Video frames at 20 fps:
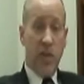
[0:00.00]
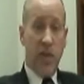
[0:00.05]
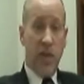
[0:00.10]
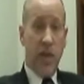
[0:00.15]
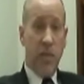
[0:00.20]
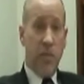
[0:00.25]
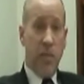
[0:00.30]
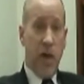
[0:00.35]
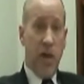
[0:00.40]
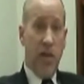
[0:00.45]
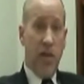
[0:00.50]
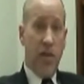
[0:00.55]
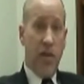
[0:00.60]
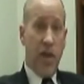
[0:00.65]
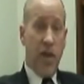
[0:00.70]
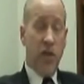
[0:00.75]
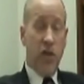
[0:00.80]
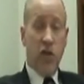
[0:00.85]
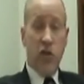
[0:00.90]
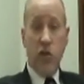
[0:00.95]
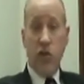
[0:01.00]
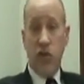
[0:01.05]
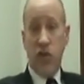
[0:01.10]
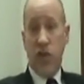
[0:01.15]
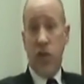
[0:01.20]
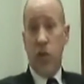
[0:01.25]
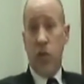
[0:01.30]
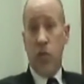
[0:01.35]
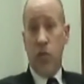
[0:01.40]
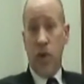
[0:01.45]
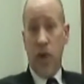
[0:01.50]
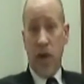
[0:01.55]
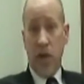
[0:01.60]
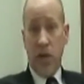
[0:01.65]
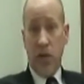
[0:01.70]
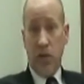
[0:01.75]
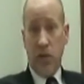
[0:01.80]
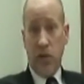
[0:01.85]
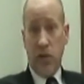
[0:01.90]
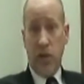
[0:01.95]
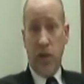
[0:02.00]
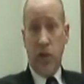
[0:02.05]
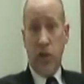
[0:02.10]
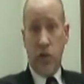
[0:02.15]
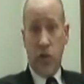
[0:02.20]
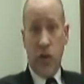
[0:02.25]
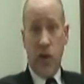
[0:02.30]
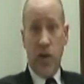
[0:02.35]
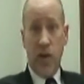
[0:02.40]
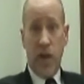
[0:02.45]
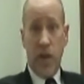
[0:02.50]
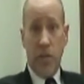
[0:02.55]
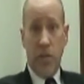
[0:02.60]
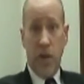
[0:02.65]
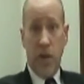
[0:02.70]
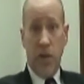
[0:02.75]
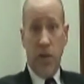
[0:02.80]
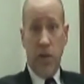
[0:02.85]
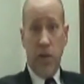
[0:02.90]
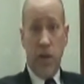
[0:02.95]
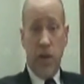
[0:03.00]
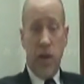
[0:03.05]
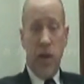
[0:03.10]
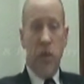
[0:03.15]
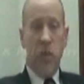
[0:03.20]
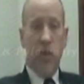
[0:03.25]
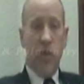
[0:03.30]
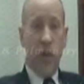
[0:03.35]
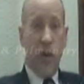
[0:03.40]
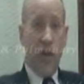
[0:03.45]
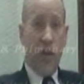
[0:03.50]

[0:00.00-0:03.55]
a month and you're using it regularly during that month, you're at the